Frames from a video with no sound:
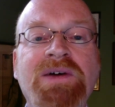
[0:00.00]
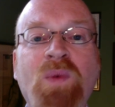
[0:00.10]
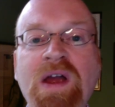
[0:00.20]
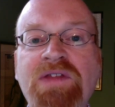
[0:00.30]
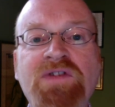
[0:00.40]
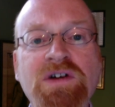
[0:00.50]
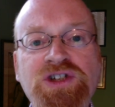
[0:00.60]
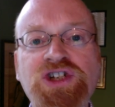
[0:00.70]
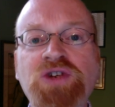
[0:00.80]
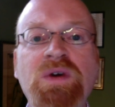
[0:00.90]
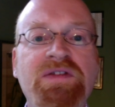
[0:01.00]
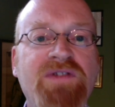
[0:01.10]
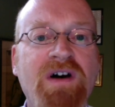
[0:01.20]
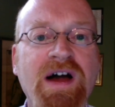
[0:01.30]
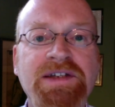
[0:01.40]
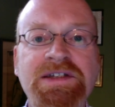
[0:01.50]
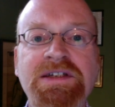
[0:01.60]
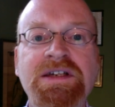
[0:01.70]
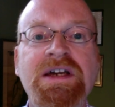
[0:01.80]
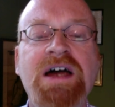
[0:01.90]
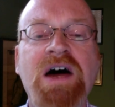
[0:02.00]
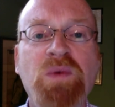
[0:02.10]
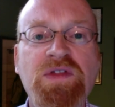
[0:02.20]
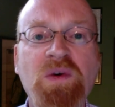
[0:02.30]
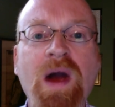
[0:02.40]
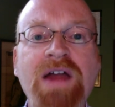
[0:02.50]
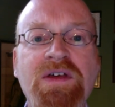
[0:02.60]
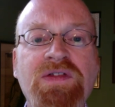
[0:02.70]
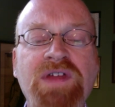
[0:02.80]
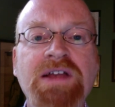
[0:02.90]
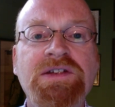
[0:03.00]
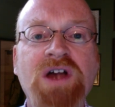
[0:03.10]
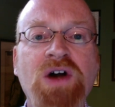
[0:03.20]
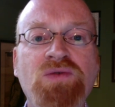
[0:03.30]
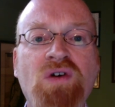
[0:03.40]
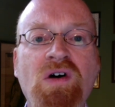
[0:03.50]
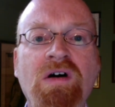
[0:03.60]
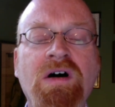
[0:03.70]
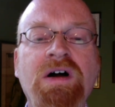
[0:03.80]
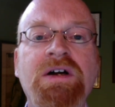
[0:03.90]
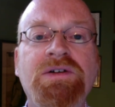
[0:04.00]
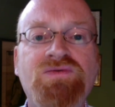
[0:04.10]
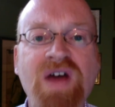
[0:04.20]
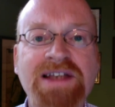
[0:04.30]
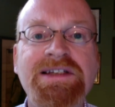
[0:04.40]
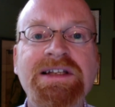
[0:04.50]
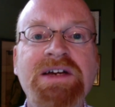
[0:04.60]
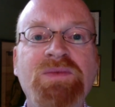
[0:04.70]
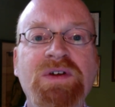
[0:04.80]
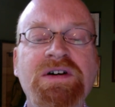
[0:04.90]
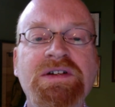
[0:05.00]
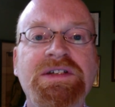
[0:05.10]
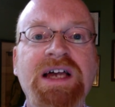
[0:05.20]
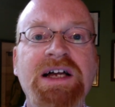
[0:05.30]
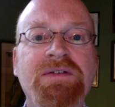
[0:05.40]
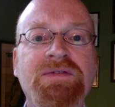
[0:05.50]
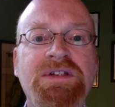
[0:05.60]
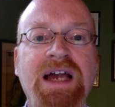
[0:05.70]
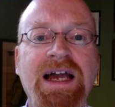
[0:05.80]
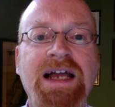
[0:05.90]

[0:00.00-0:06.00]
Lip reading: with virtue, with vice, and with the way that things go wrong, wrestling with ourselves